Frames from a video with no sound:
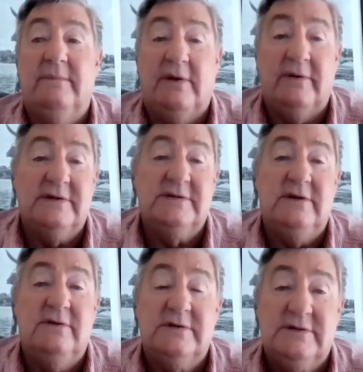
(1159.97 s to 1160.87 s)
belongings,
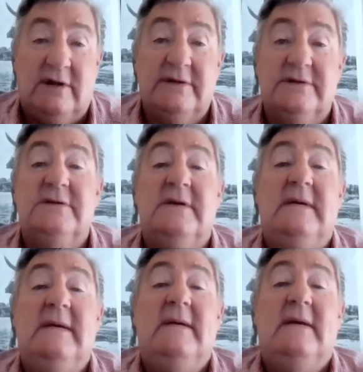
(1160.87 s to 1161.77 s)
their US dollars,
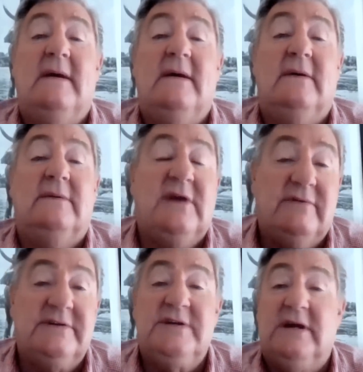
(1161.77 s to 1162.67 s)

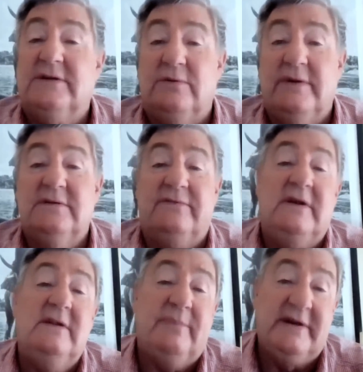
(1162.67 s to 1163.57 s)
traveler's checks, all that stuff
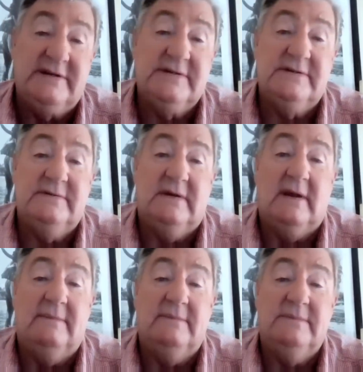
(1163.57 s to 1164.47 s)
in the police.
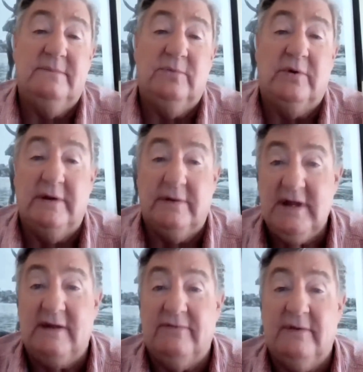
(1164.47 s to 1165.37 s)
Walk in
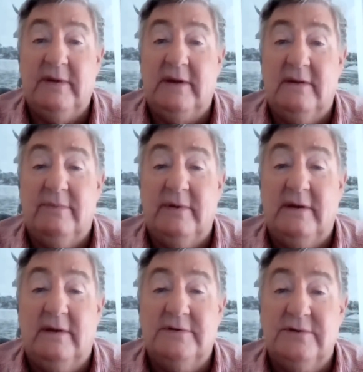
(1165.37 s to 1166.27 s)
safe, the
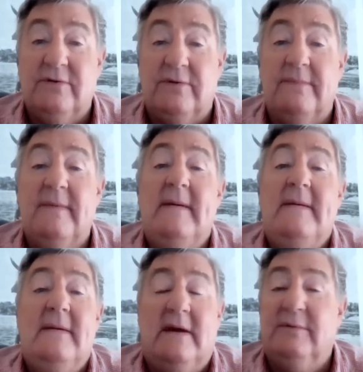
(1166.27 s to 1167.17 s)
big strong room.
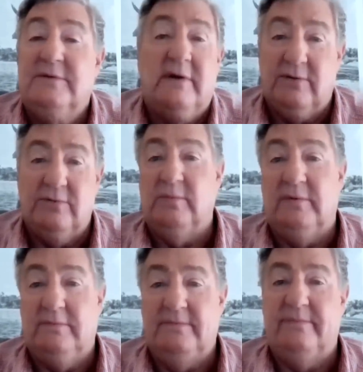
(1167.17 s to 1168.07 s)
That was quite
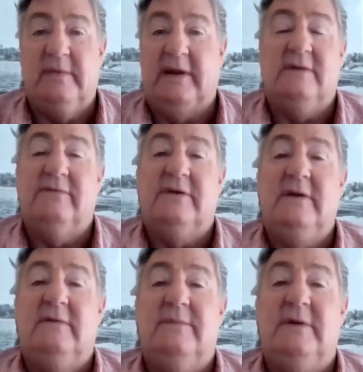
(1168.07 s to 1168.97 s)
normal
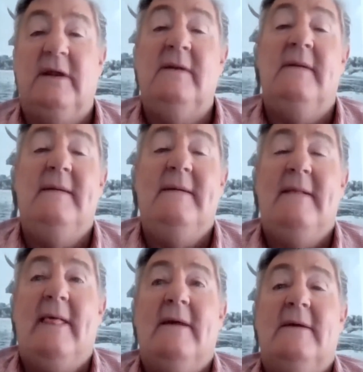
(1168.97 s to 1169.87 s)
activity to be done.
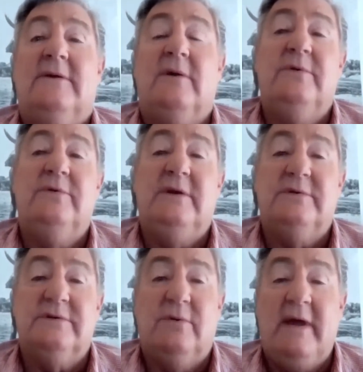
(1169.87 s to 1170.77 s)
Tom Nordi
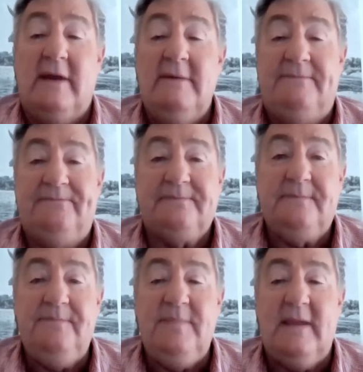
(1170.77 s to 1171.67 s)
was away,
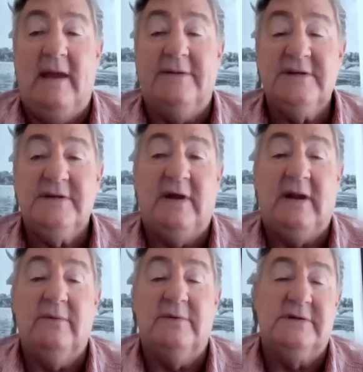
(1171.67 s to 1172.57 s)
and this
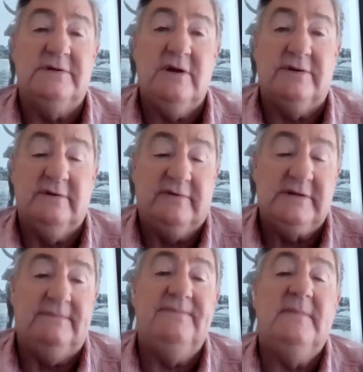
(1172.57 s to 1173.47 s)
fellow was in charge, obviously.